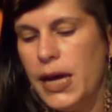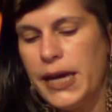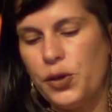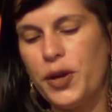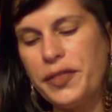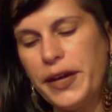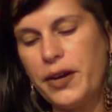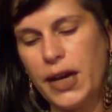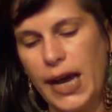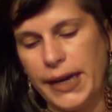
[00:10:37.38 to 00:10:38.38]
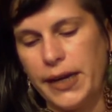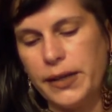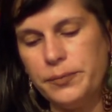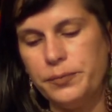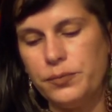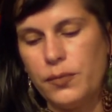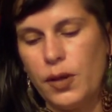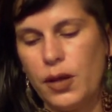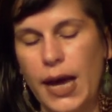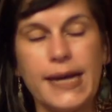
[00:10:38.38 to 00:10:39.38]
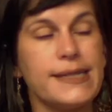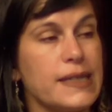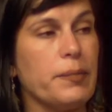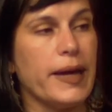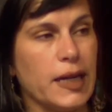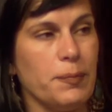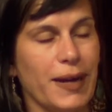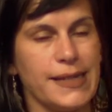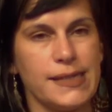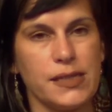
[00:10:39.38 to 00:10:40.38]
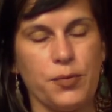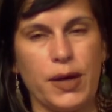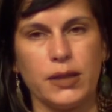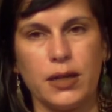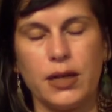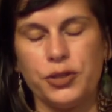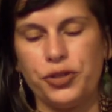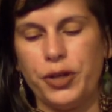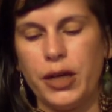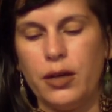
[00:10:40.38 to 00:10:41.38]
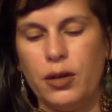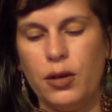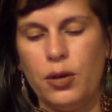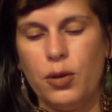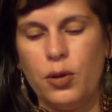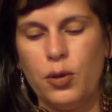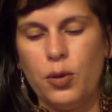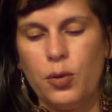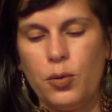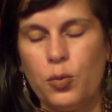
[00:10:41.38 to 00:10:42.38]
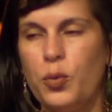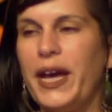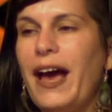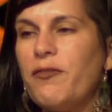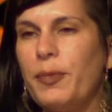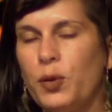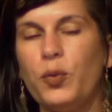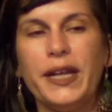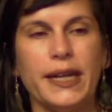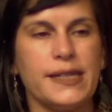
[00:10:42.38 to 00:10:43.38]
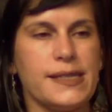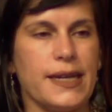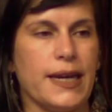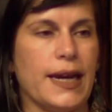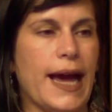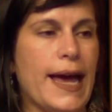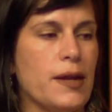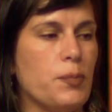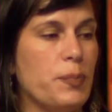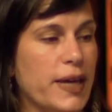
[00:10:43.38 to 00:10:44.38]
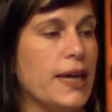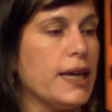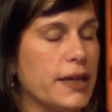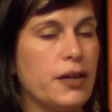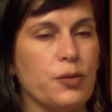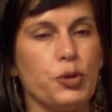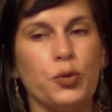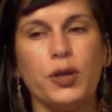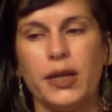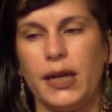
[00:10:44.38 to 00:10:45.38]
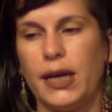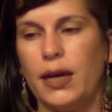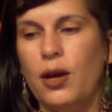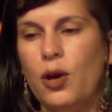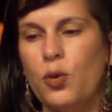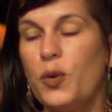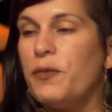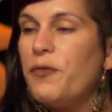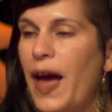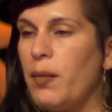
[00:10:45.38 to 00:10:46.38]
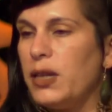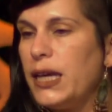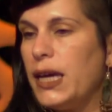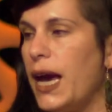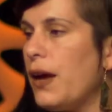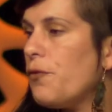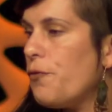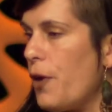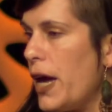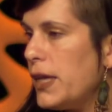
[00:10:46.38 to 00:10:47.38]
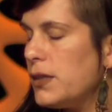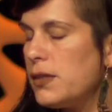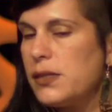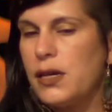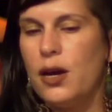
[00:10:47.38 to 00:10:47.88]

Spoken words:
In North Carolina, as in many places around the country, we have been witnessing and being in community with family and friends